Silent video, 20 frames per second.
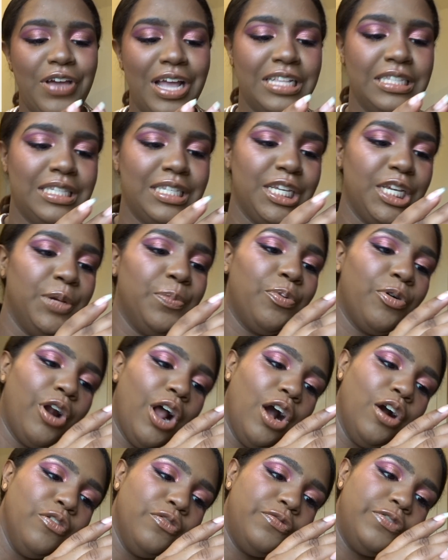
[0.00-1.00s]
Fenty
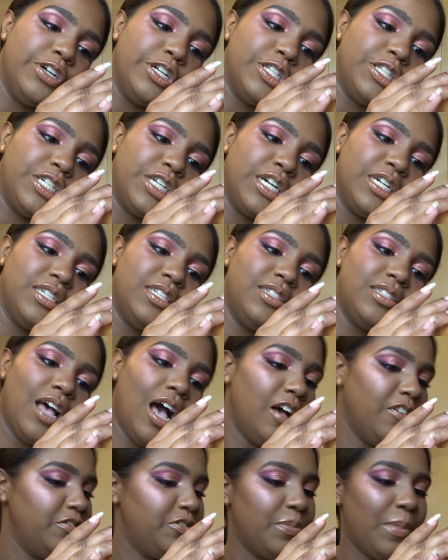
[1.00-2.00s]
Pro Filter
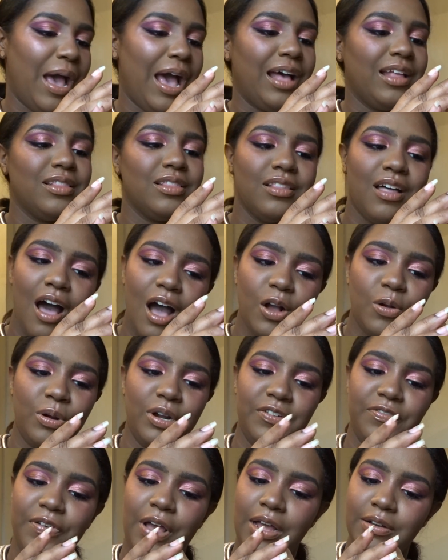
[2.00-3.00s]
Soft Matte
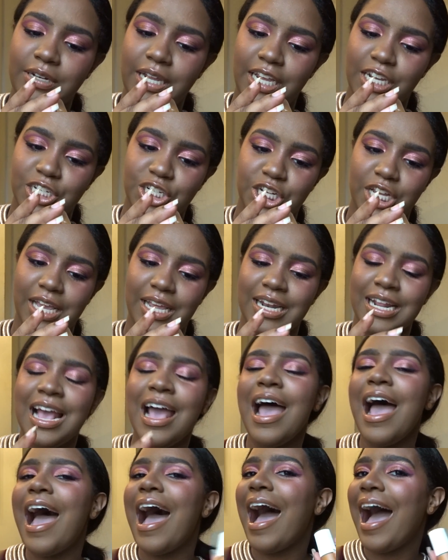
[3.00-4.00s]
Longwear Foundation.
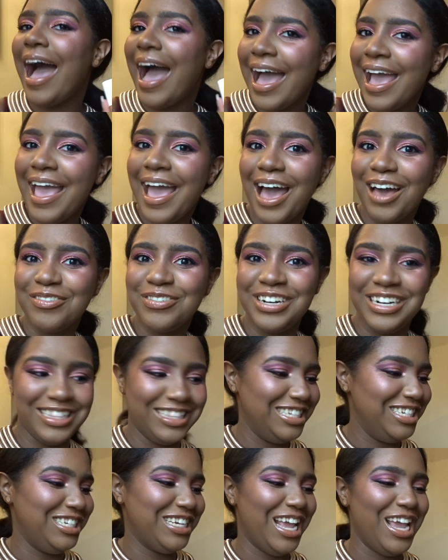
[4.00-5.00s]
I have it
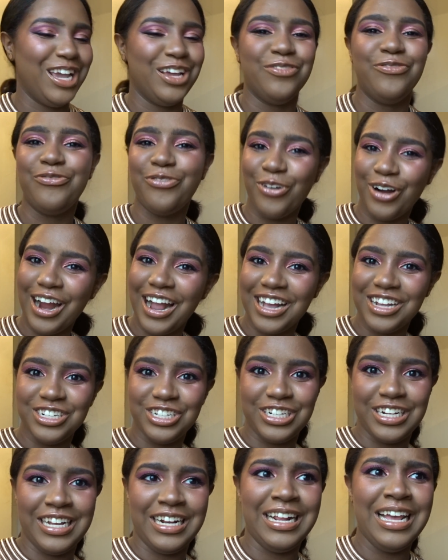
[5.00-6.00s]
in the shade
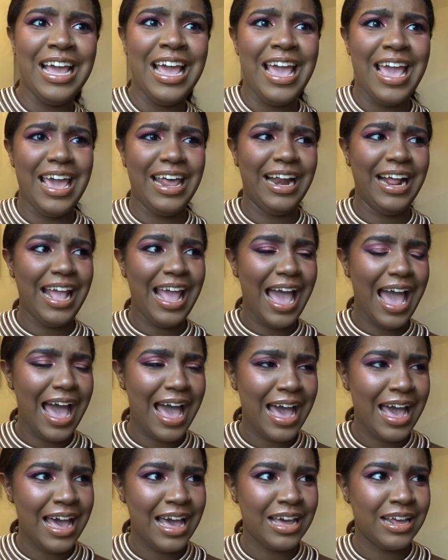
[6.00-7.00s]
400, and I
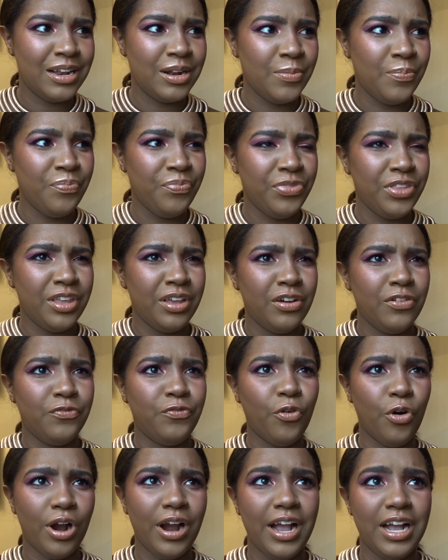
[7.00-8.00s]
had
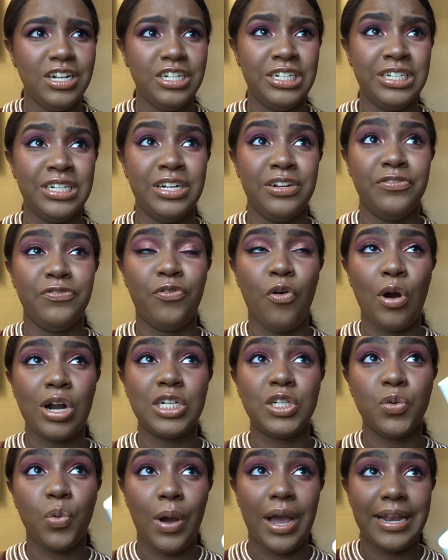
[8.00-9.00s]
400 and
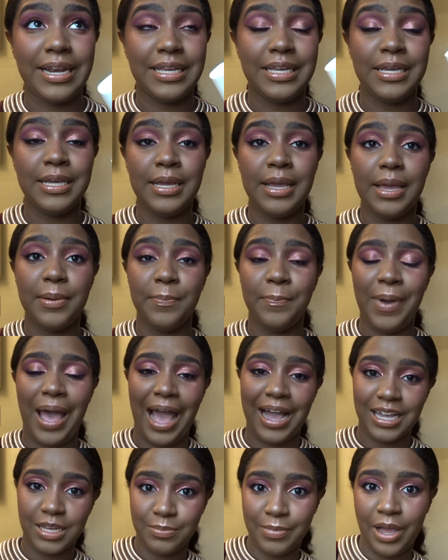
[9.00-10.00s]
420
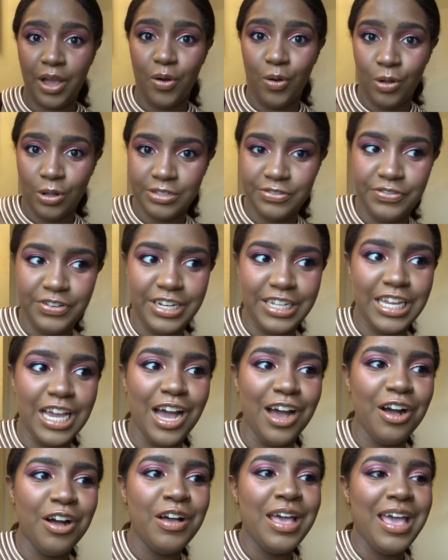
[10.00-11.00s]
back in my old video,
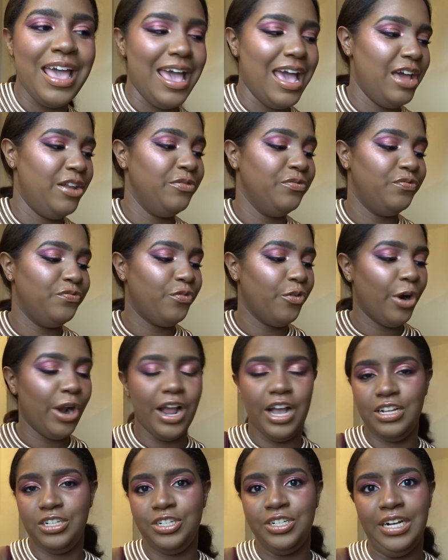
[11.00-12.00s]
and
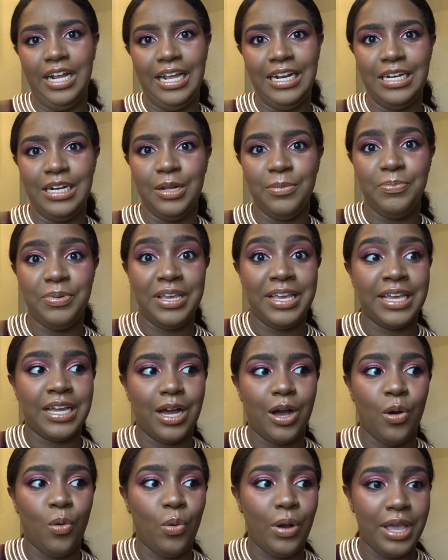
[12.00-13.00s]
400 ended up
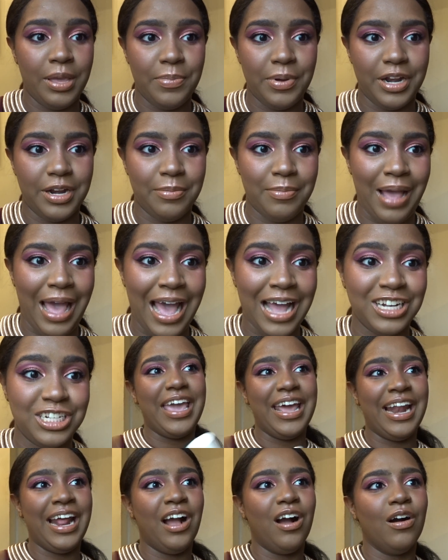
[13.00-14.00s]
being a way better
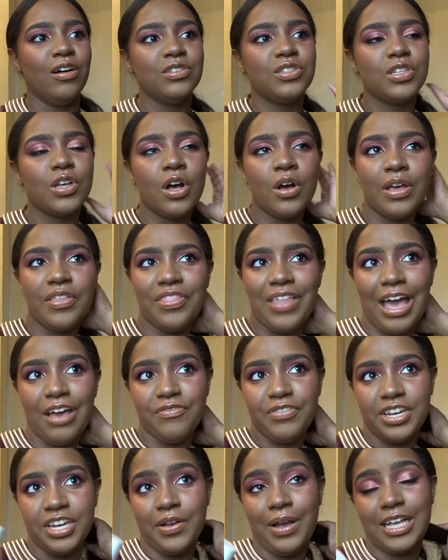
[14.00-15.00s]
MAC. And I also, in
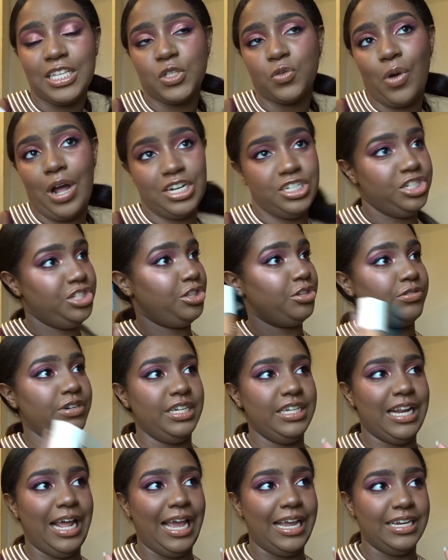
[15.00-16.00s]
that video, I swatched
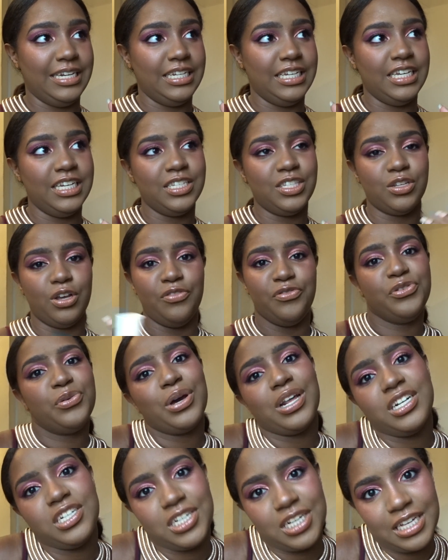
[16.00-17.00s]
390, so if you
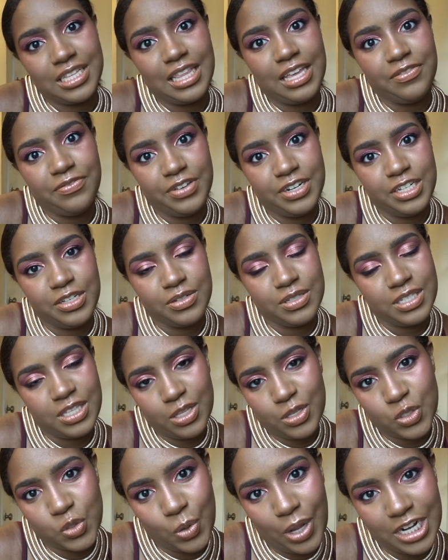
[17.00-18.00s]
want to check out that video and see
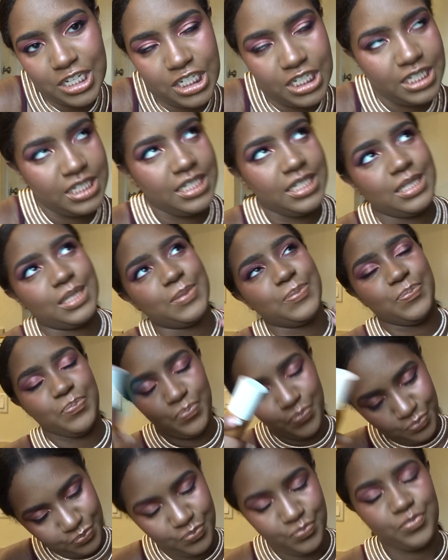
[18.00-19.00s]
those swatches,
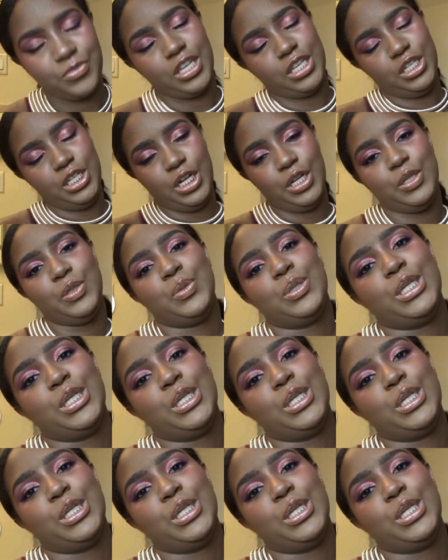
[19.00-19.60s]
you know, you